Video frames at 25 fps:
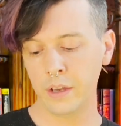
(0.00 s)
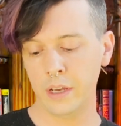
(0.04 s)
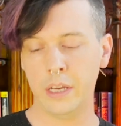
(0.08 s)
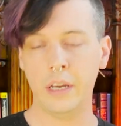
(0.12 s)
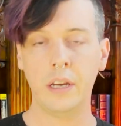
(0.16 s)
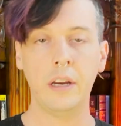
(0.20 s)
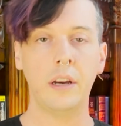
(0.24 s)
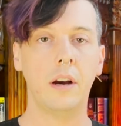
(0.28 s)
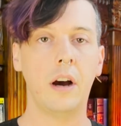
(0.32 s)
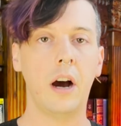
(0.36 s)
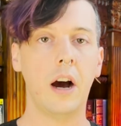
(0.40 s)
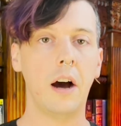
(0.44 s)

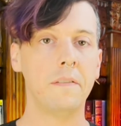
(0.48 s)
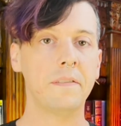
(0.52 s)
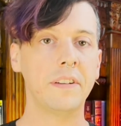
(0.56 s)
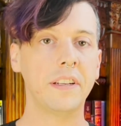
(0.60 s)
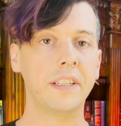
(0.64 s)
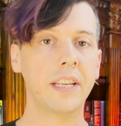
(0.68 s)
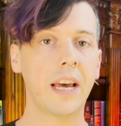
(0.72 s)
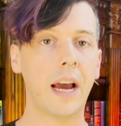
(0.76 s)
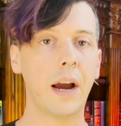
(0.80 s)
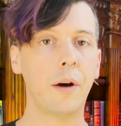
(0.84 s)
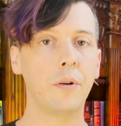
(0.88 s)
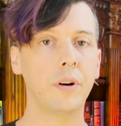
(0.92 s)

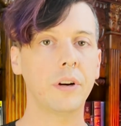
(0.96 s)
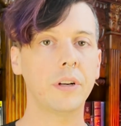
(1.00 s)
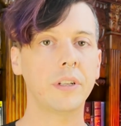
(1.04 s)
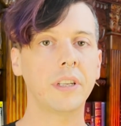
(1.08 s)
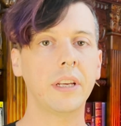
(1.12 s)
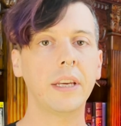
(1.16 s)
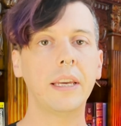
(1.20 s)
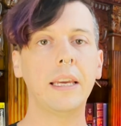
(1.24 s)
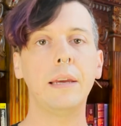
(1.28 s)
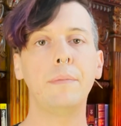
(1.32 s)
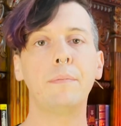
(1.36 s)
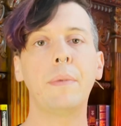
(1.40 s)
Office hours,
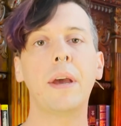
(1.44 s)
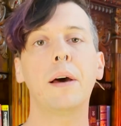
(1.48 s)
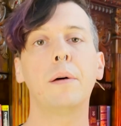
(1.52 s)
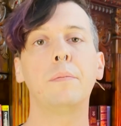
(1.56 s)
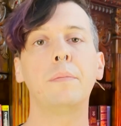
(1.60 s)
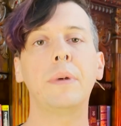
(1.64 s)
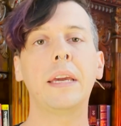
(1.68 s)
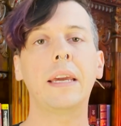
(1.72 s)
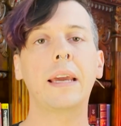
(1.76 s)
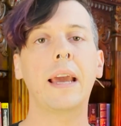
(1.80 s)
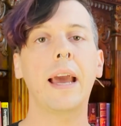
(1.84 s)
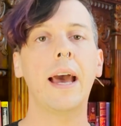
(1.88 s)
email
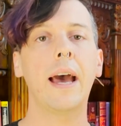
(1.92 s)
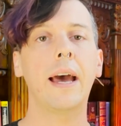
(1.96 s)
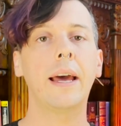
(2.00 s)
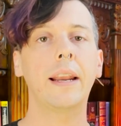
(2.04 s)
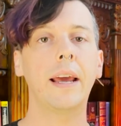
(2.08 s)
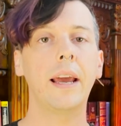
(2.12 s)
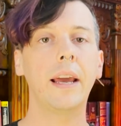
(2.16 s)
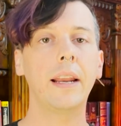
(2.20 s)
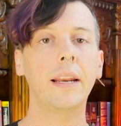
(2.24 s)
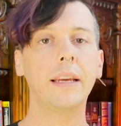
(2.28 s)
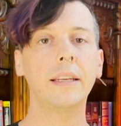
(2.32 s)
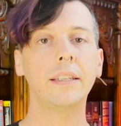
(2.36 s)
me at
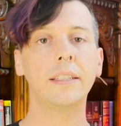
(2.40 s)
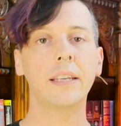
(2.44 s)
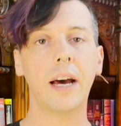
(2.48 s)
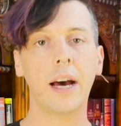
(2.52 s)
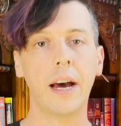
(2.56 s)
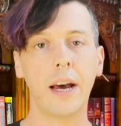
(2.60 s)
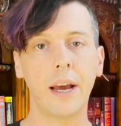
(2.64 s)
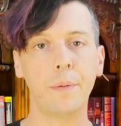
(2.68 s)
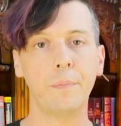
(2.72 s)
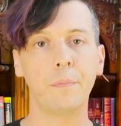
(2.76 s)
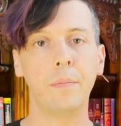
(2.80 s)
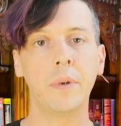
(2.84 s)
any
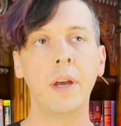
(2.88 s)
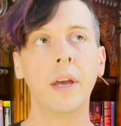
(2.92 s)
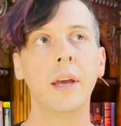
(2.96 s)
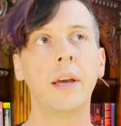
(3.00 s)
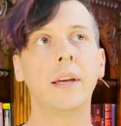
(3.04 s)
time.